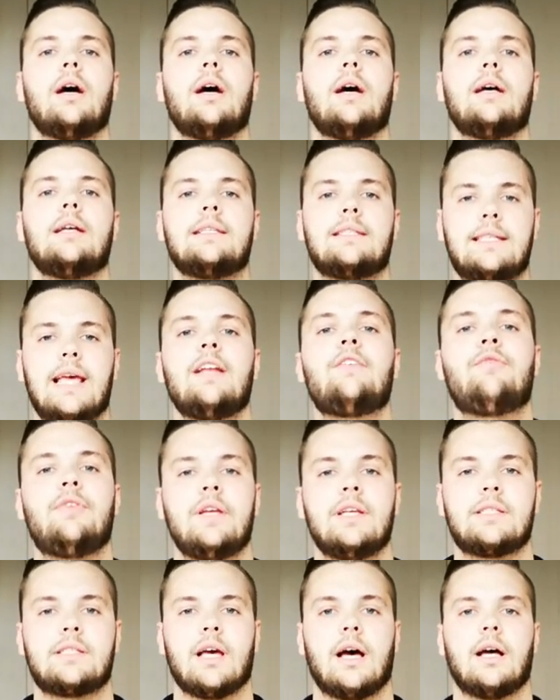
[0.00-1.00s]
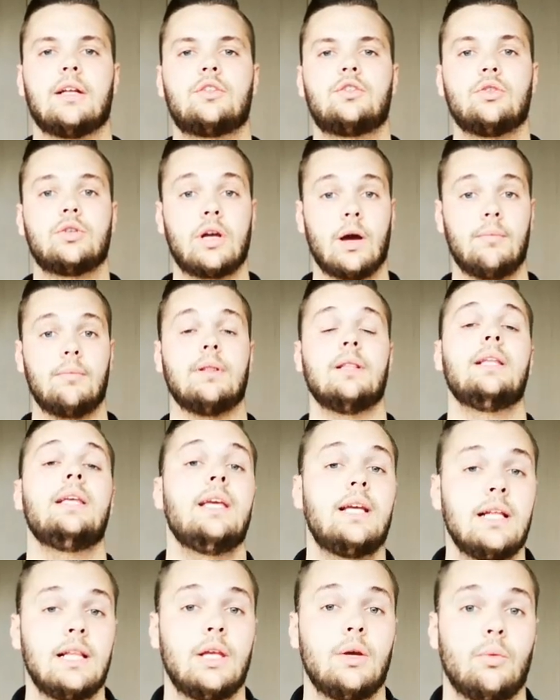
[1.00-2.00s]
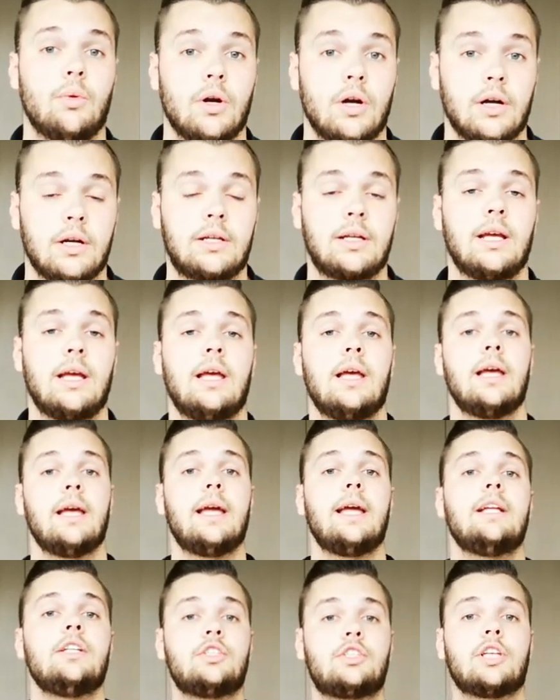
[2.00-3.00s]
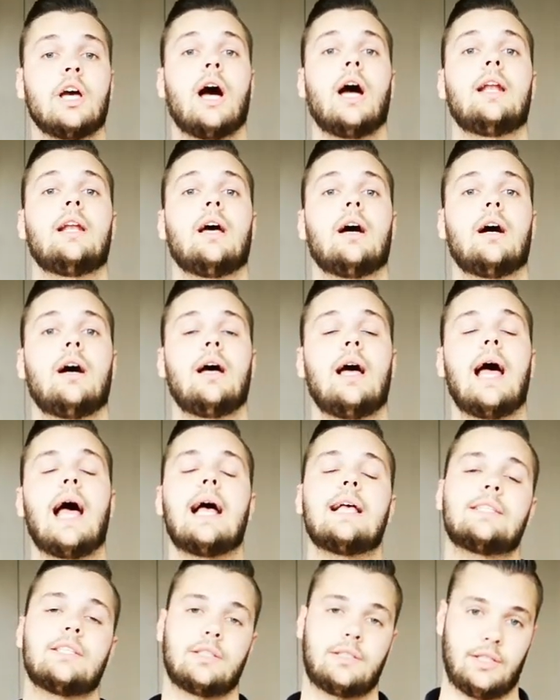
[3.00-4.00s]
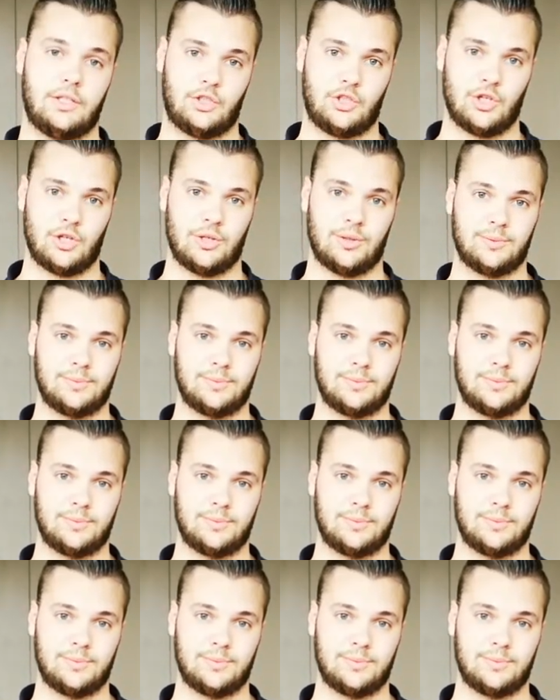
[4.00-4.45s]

a Z visa to come legally work in China as a teacher.